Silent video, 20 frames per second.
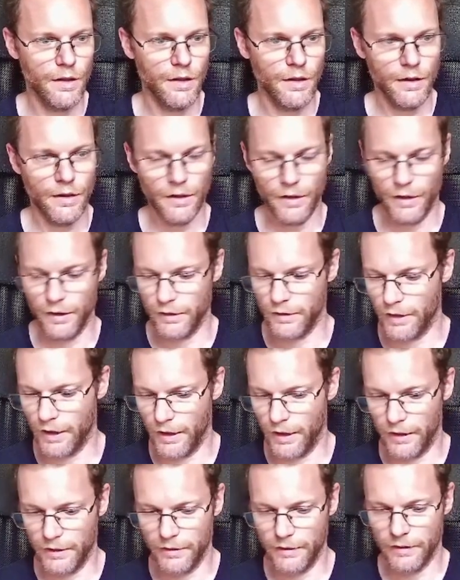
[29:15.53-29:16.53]
like
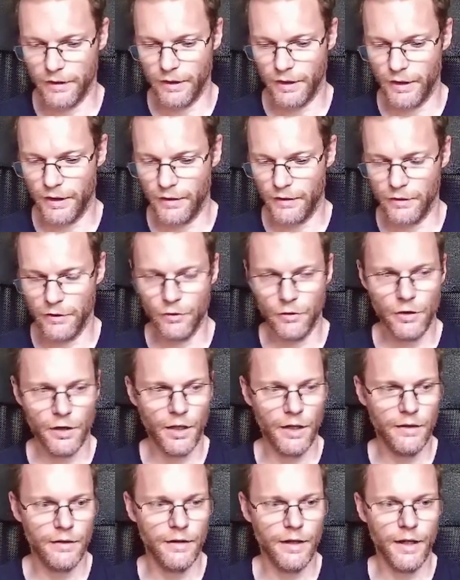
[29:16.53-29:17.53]
that, and you
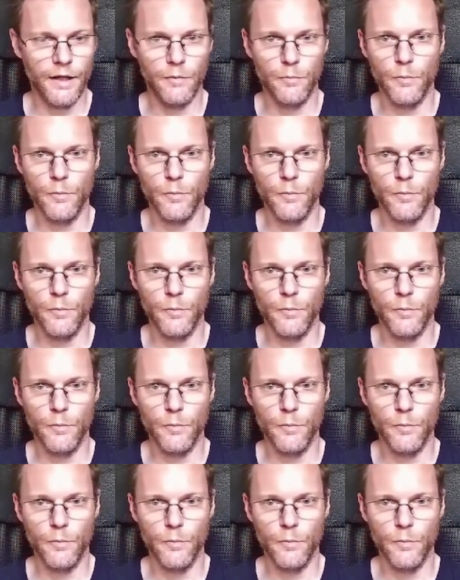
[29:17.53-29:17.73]
can then